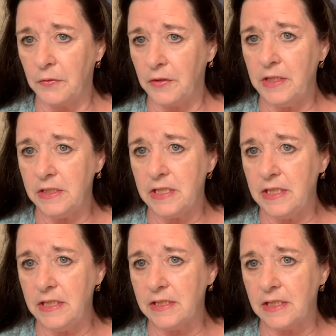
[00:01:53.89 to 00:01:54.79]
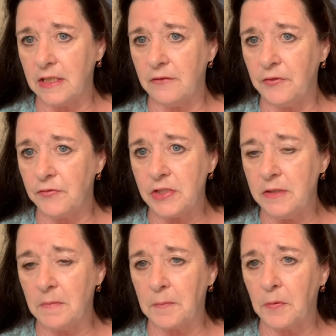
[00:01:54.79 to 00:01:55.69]
the ets and if you've seen
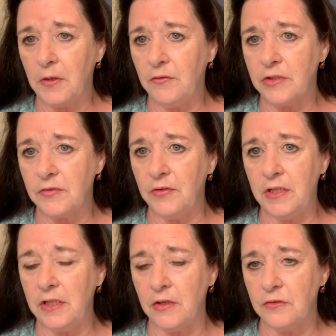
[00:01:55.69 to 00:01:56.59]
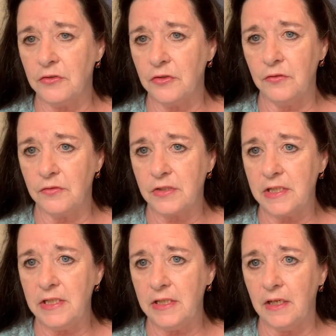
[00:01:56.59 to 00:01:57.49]
my previous videos you
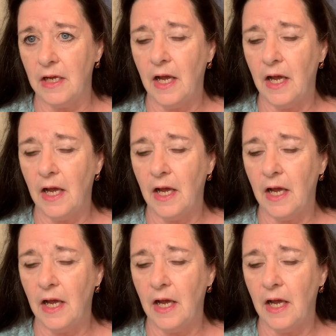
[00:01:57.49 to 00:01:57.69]
see